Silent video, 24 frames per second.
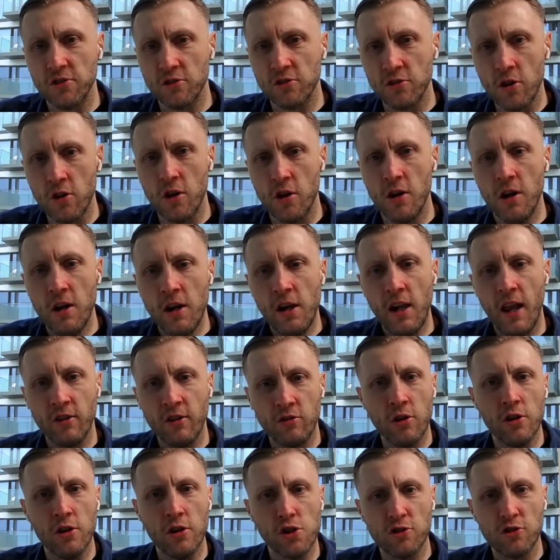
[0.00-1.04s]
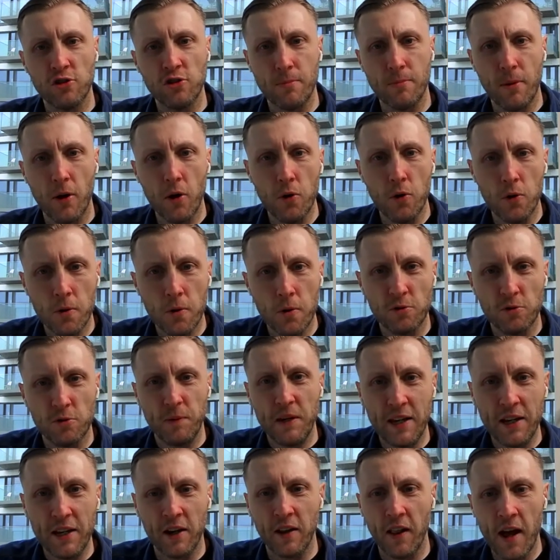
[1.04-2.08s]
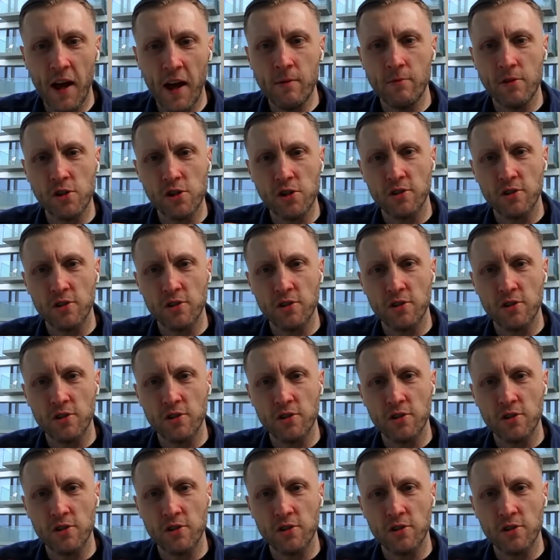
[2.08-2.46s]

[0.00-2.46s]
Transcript: It's not it's not just about speaking a language.